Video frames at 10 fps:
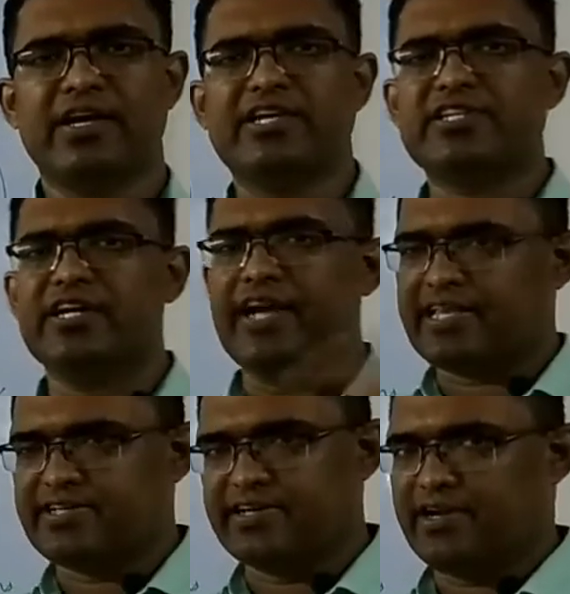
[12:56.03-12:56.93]
Richard
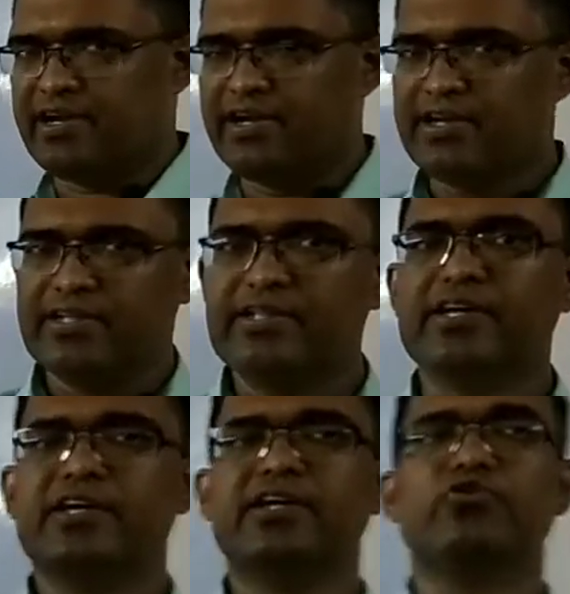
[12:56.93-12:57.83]
Nixon,
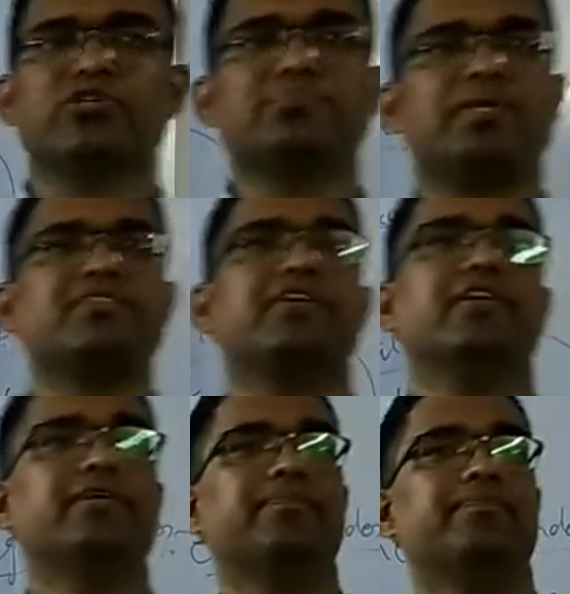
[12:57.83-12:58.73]
the US
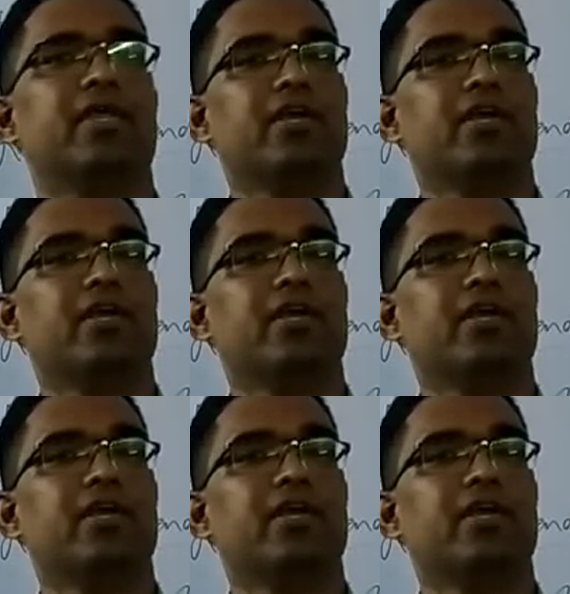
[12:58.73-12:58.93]
president,